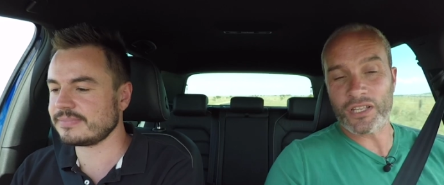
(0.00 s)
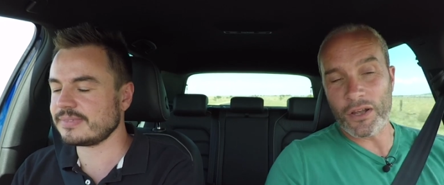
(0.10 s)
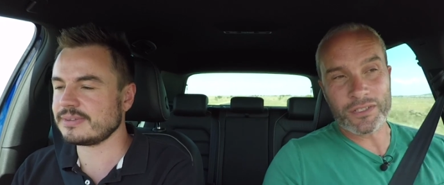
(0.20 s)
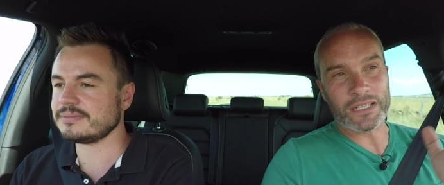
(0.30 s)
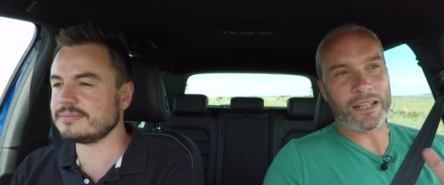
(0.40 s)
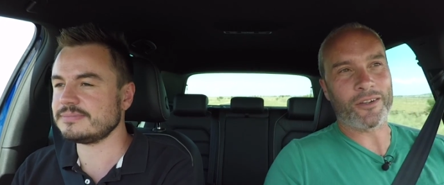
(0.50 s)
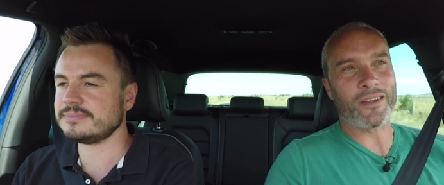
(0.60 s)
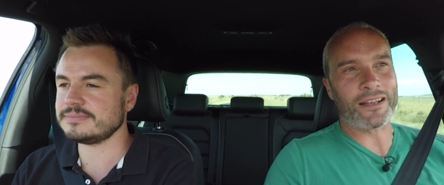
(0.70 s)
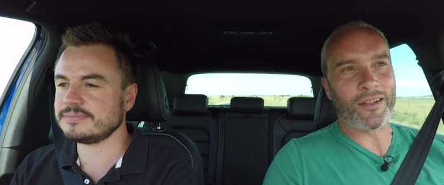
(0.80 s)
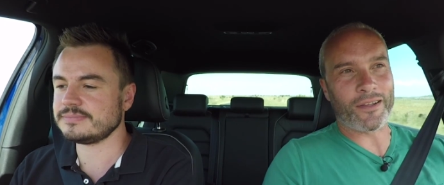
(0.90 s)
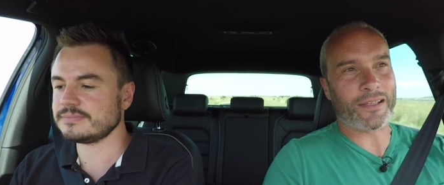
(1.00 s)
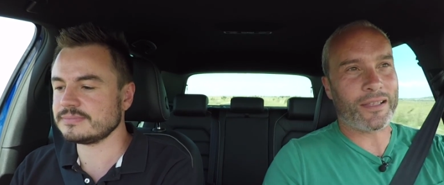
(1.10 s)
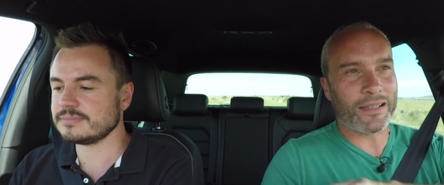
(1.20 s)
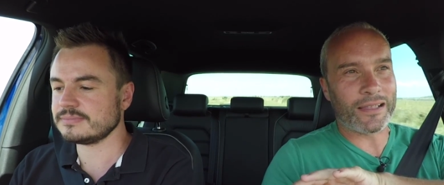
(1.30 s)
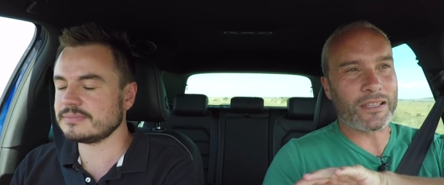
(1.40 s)
Speaker 1: Totally agree. Like
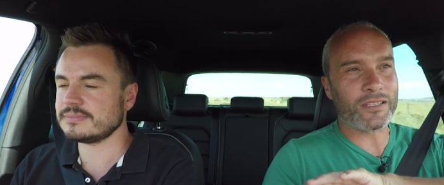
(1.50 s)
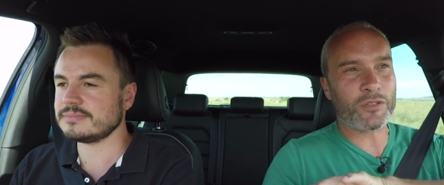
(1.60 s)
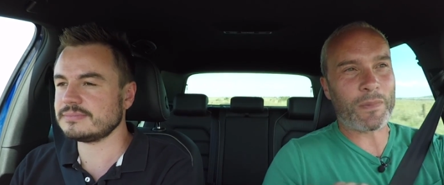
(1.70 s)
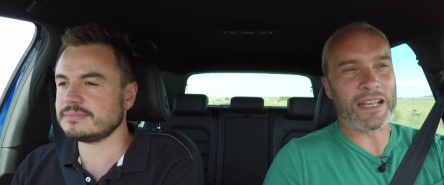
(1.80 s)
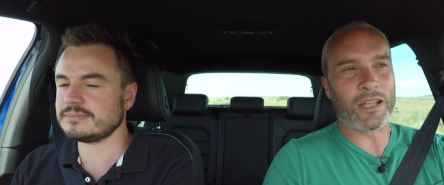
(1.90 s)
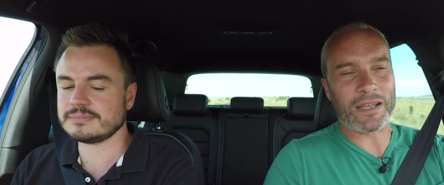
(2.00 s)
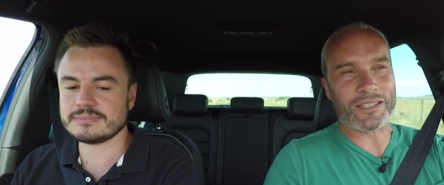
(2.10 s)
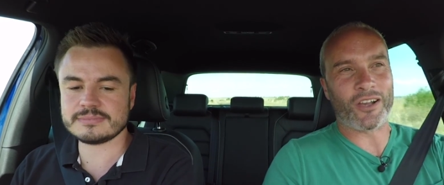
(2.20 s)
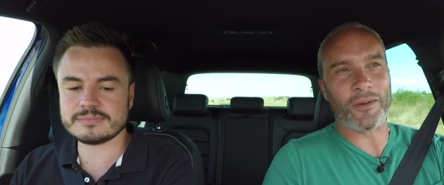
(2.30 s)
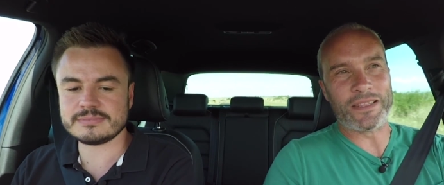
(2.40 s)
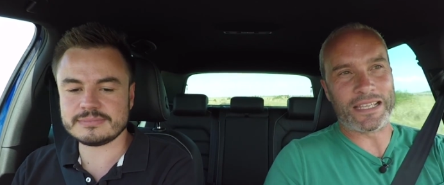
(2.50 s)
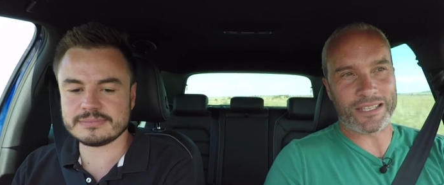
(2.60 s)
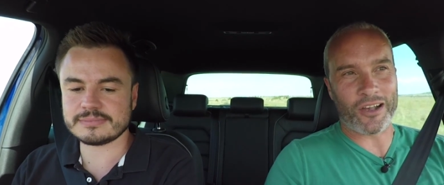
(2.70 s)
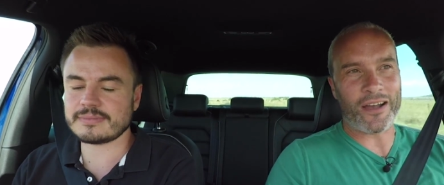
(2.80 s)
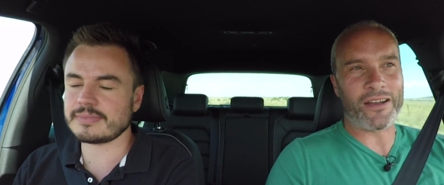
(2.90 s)
spending a bit of time in this
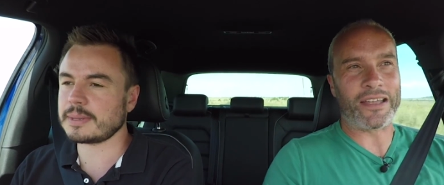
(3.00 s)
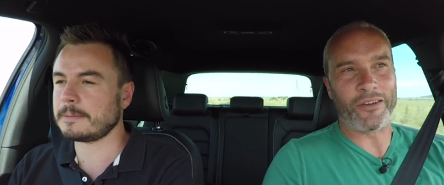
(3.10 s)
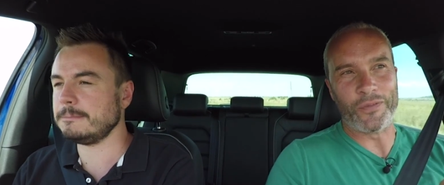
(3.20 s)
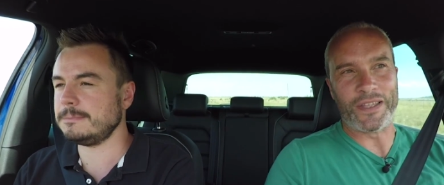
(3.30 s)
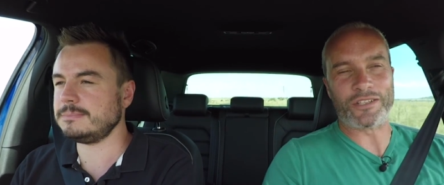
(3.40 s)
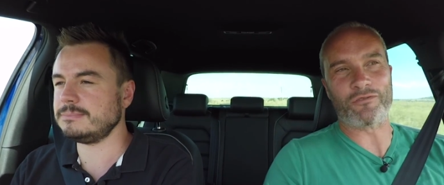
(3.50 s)
car out here on these